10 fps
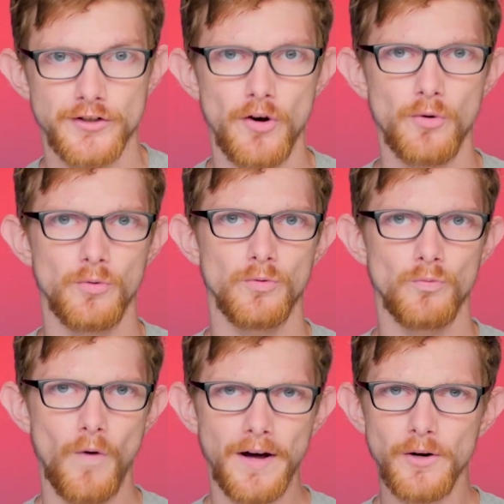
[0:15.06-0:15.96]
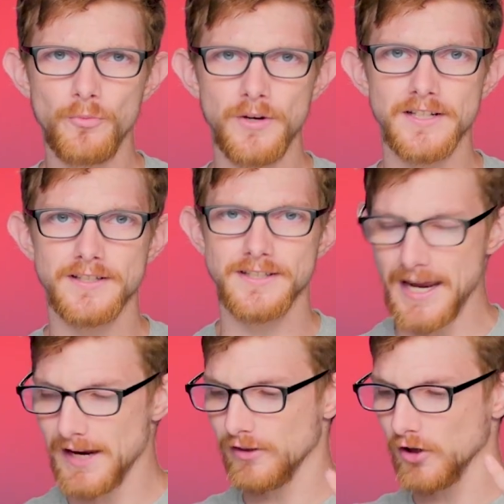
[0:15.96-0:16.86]
So why don't we
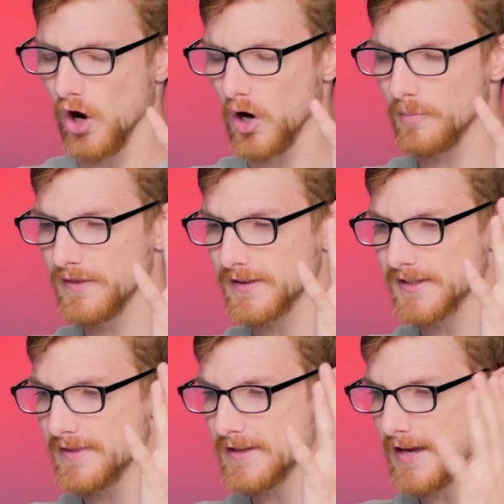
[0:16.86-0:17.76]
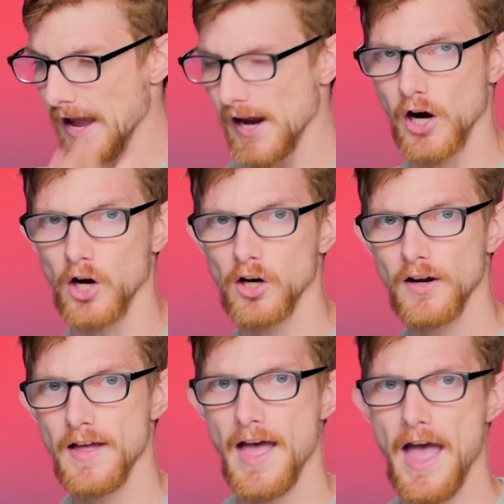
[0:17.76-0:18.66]
take the carbon that's in the air
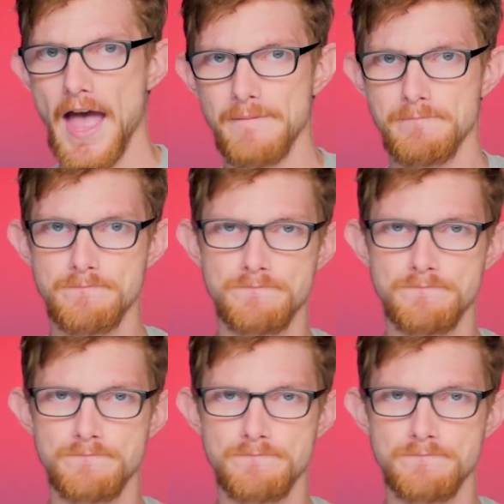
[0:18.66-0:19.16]
and